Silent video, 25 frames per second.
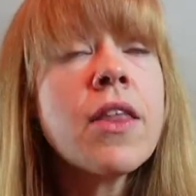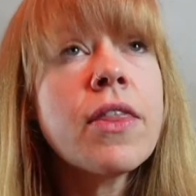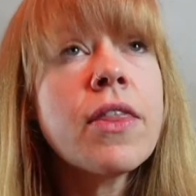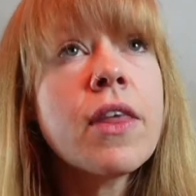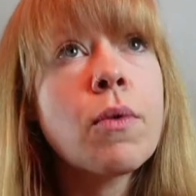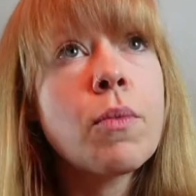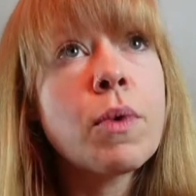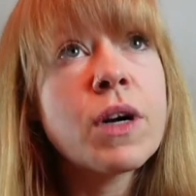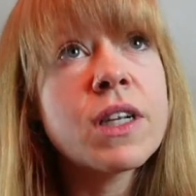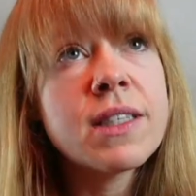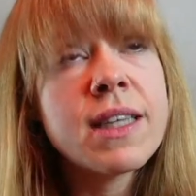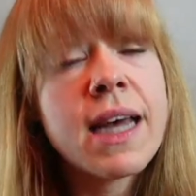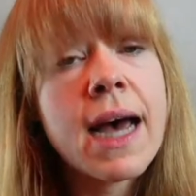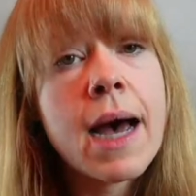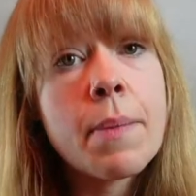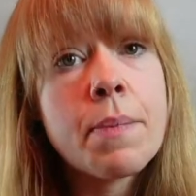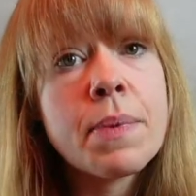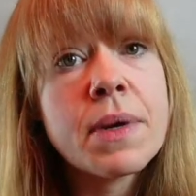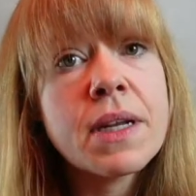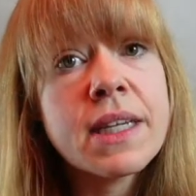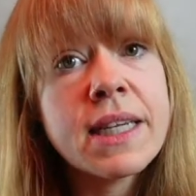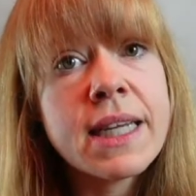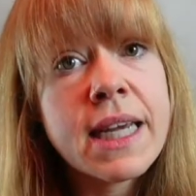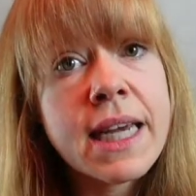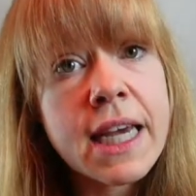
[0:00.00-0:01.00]
that what's
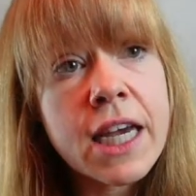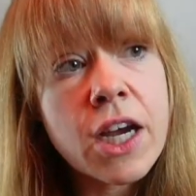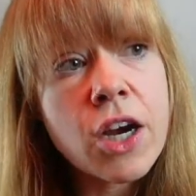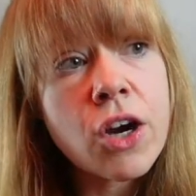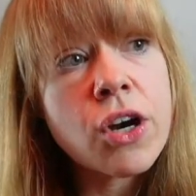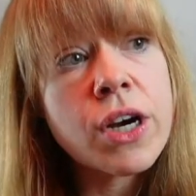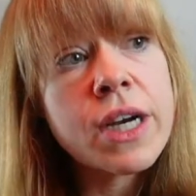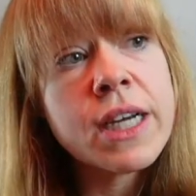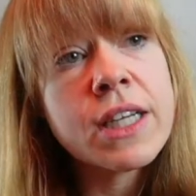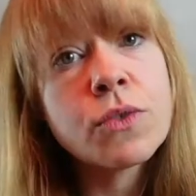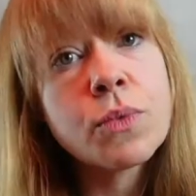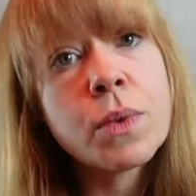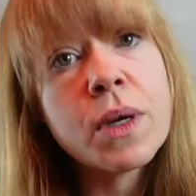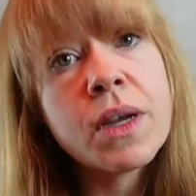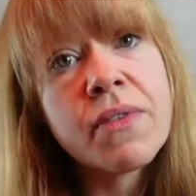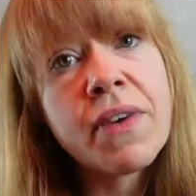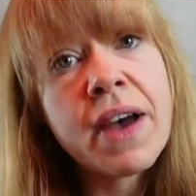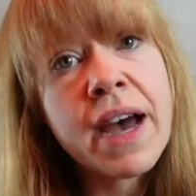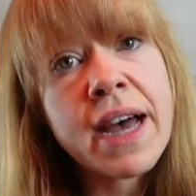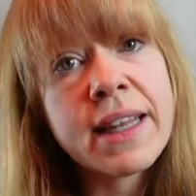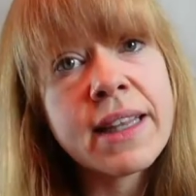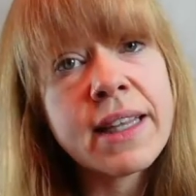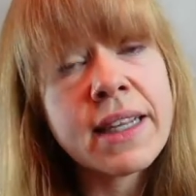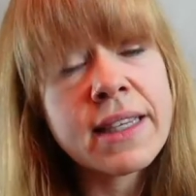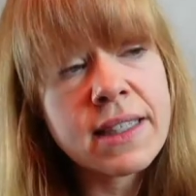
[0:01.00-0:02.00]
happened here is we have
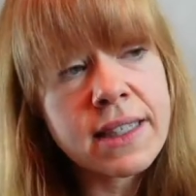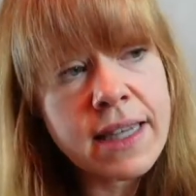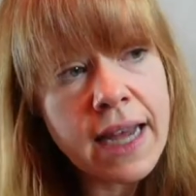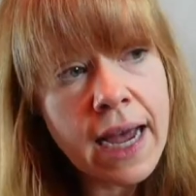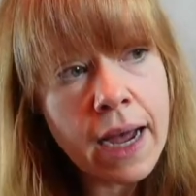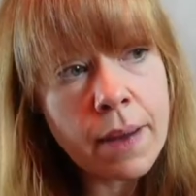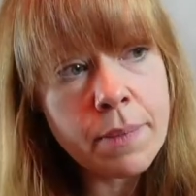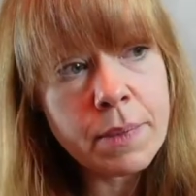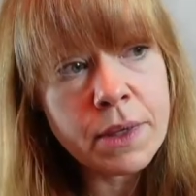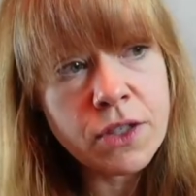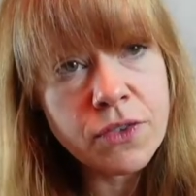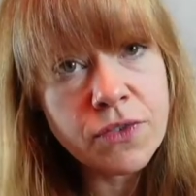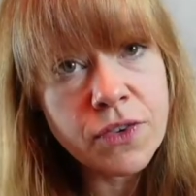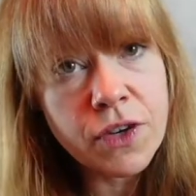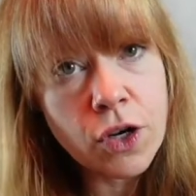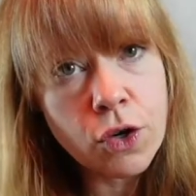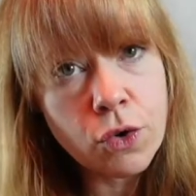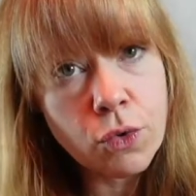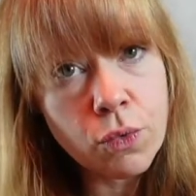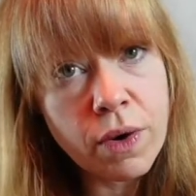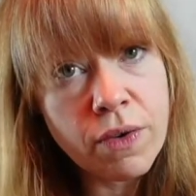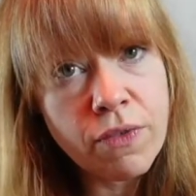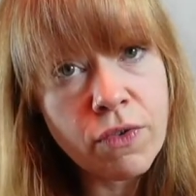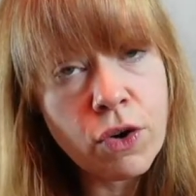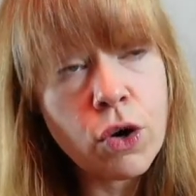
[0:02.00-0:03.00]
had this
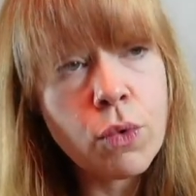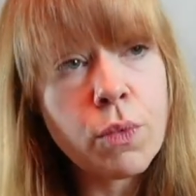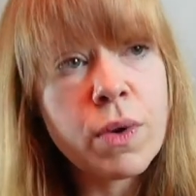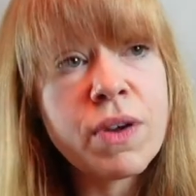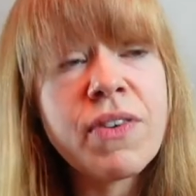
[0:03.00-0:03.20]
atmospheric river.